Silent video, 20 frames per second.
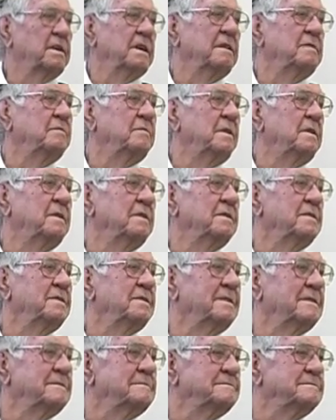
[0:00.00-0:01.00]
Kenton Furnace.
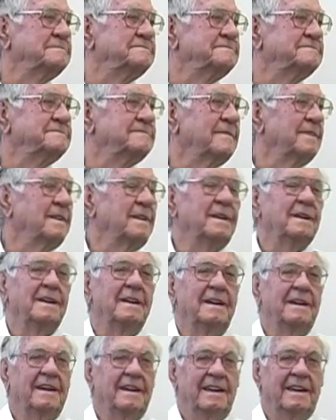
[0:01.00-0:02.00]
Oh,
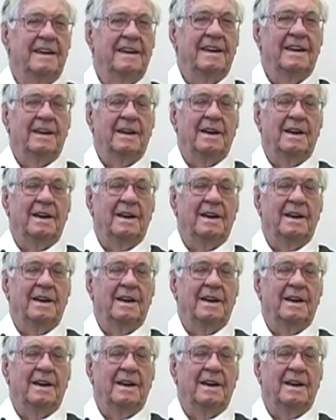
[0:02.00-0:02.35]
I see.